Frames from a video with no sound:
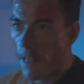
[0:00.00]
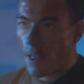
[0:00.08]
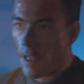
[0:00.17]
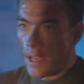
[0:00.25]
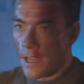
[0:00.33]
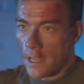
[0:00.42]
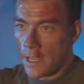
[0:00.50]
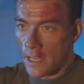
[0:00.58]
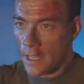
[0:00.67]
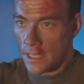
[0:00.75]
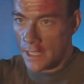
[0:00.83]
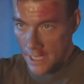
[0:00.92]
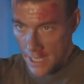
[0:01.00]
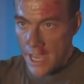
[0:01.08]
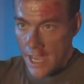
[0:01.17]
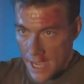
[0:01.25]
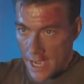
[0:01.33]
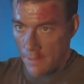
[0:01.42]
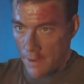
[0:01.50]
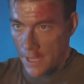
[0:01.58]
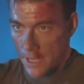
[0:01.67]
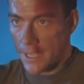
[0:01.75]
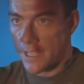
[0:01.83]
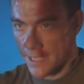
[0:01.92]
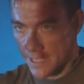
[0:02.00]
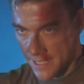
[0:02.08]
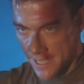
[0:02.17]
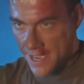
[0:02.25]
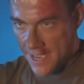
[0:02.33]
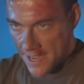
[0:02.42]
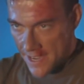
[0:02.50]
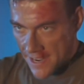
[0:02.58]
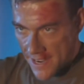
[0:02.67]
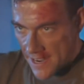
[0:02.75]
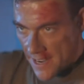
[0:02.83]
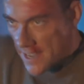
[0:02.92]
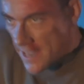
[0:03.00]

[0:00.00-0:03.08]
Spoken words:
is what ultimately ended up knocking him down the action food